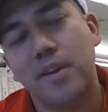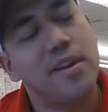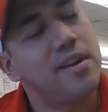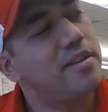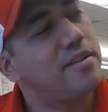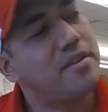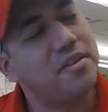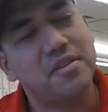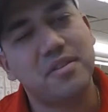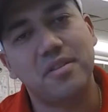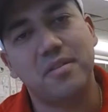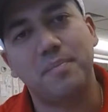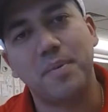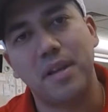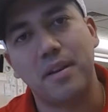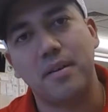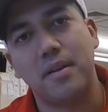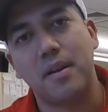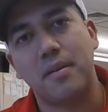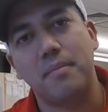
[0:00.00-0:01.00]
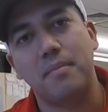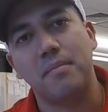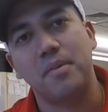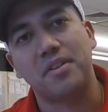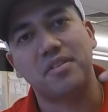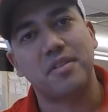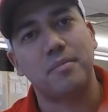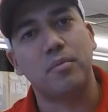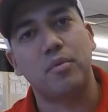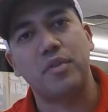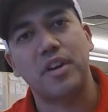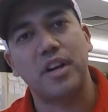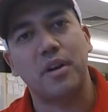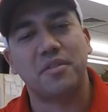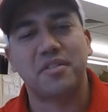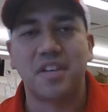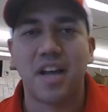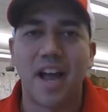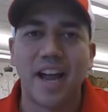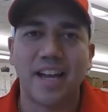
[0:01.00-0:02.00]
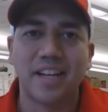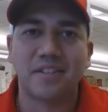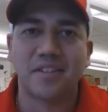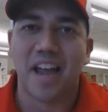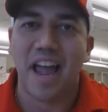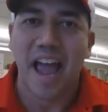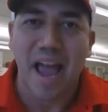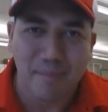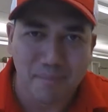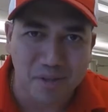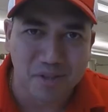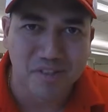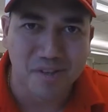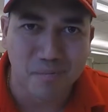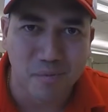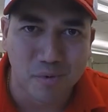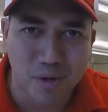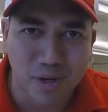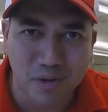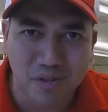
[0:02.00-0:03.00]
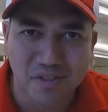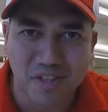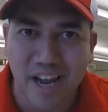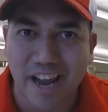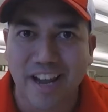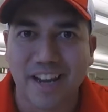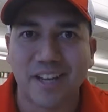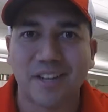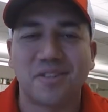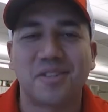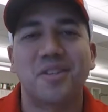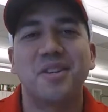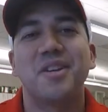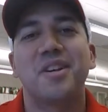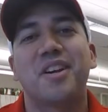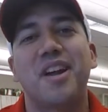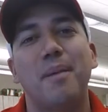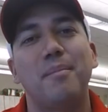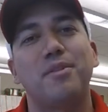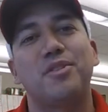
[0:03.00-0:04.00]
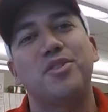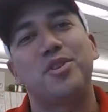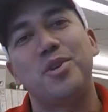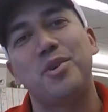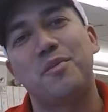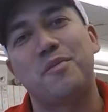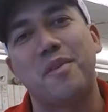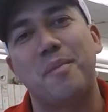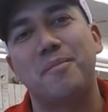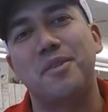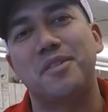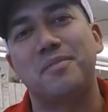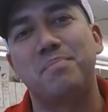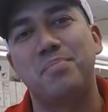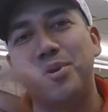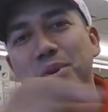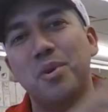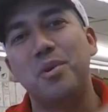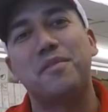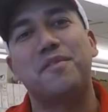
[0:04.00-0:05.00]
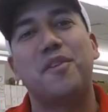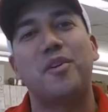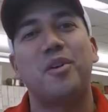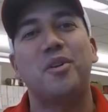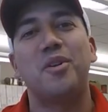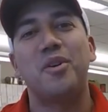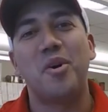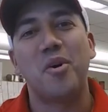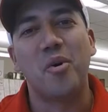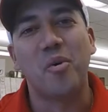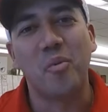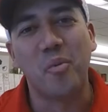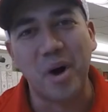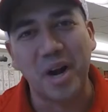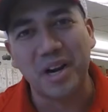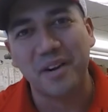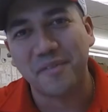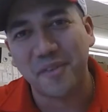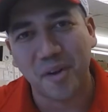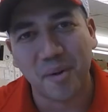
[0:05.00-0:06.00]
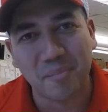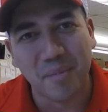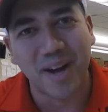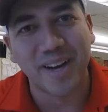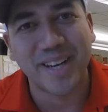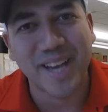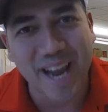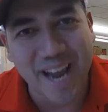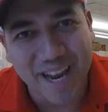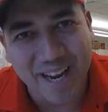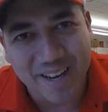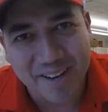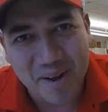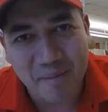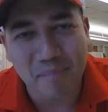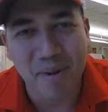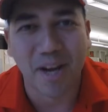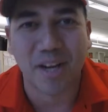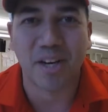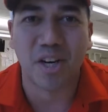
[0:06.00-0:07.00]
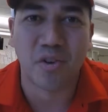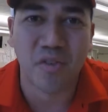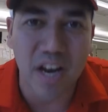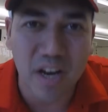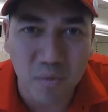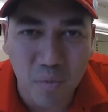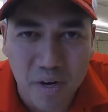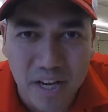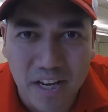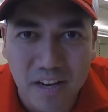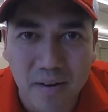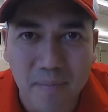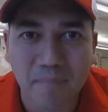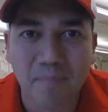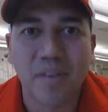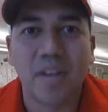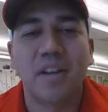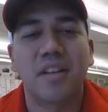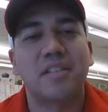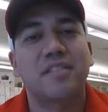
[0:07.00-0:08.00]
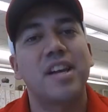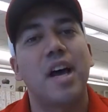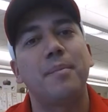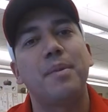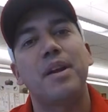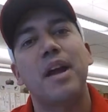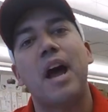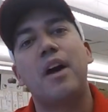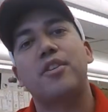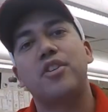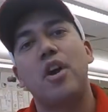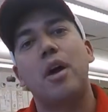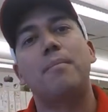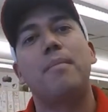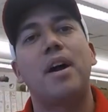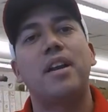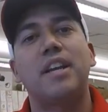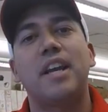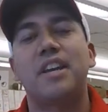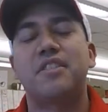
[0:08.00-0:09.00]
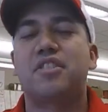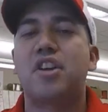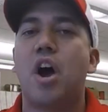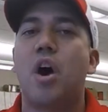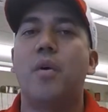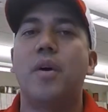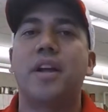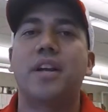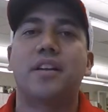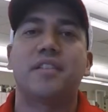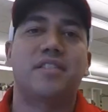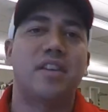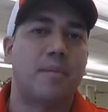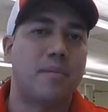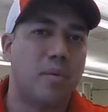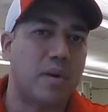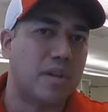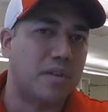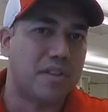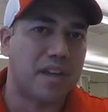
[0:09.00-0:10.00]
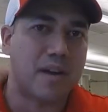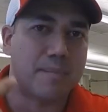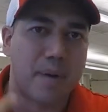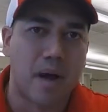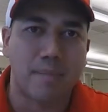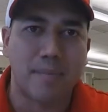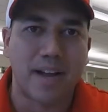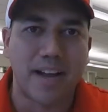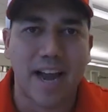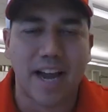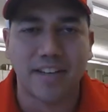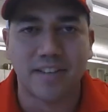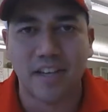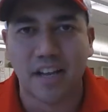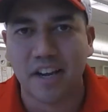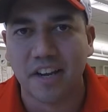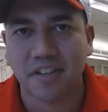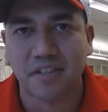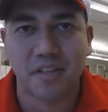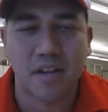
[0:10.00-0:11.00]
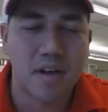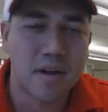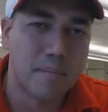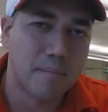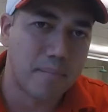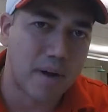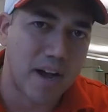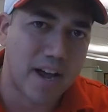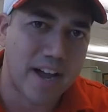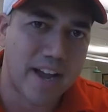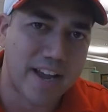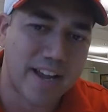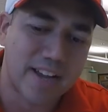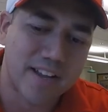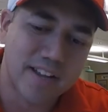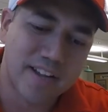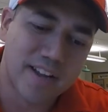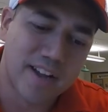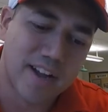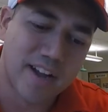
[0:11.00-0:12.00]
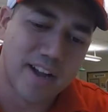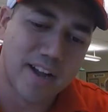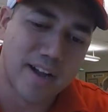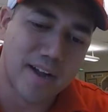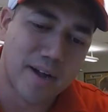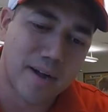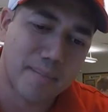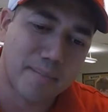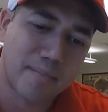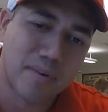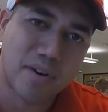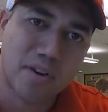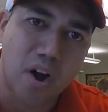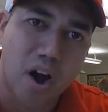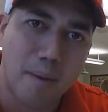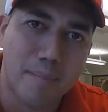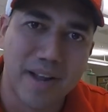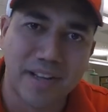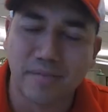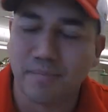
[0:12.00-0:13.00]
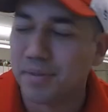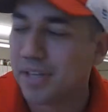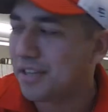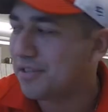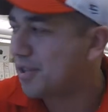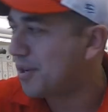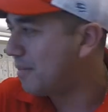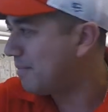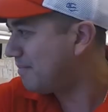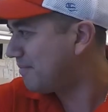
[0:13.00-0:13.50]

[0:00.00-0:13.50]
This has been Mr. Marino Science, at Mr. Marino Science, coming to you from this beautiful, wonderful Monday. Make it a great week. Tell me how your Monday is going. Tell me what you think about my ideas by comment, bless you.